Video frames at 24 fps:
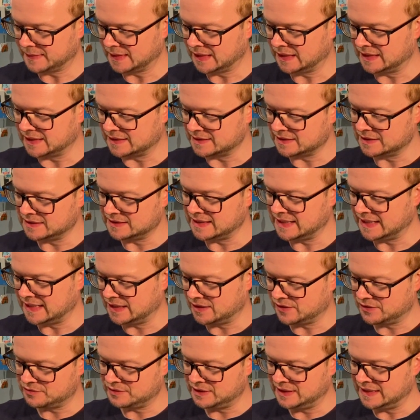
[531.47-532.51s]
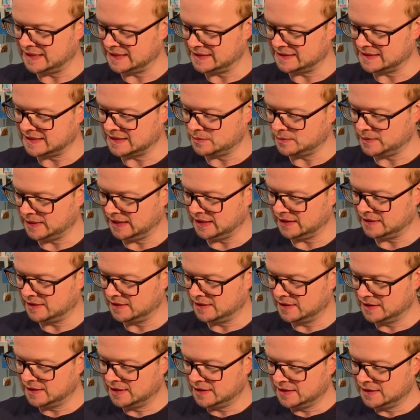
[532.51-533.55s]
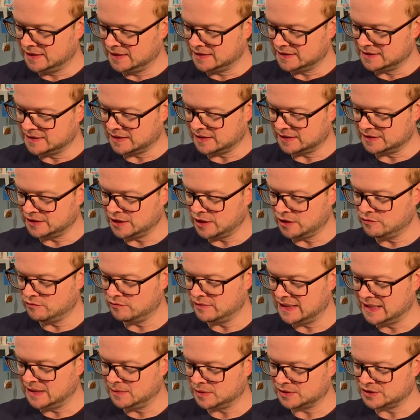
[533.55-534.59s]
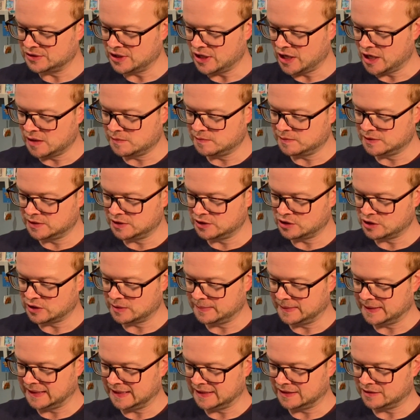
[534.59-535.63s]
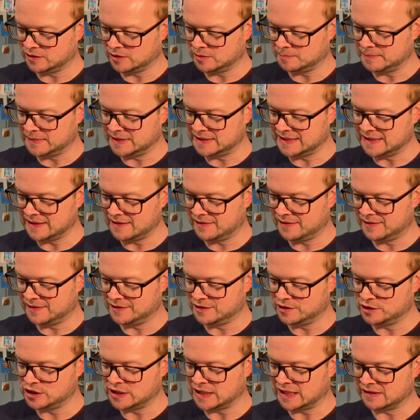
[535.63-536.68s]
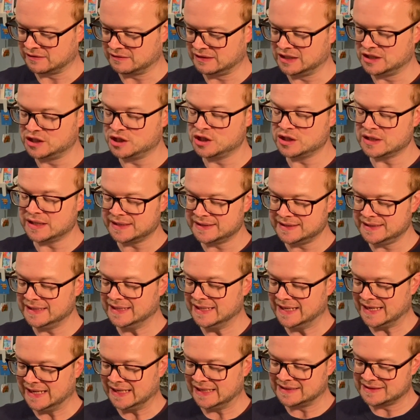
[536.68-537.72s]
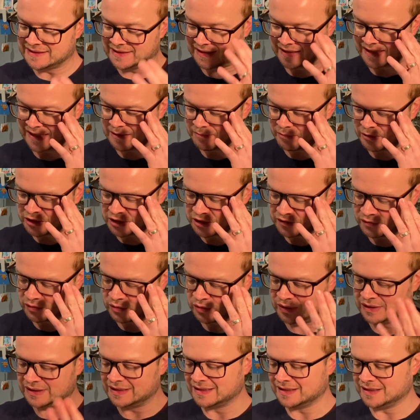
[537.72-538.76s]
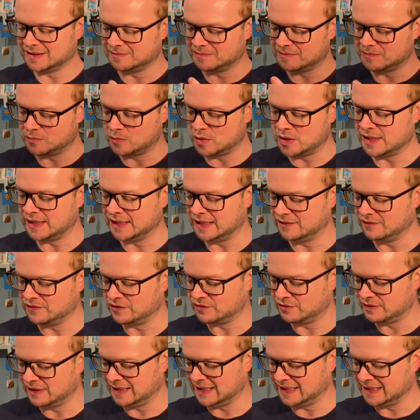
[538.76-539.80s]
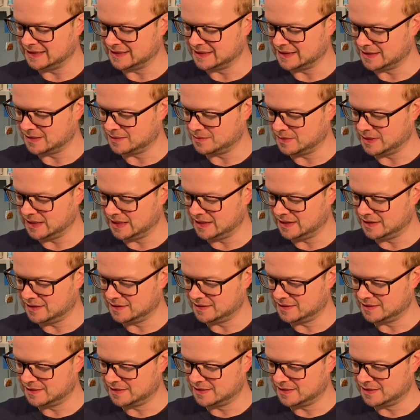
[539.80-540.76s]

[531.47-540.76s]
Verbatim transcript: And that's going to take up 3 days of that week. So I don't really want to open the shop again on Monday the 3rd of January, just in case I get a bunch of orders and I'm working for 3 days that week.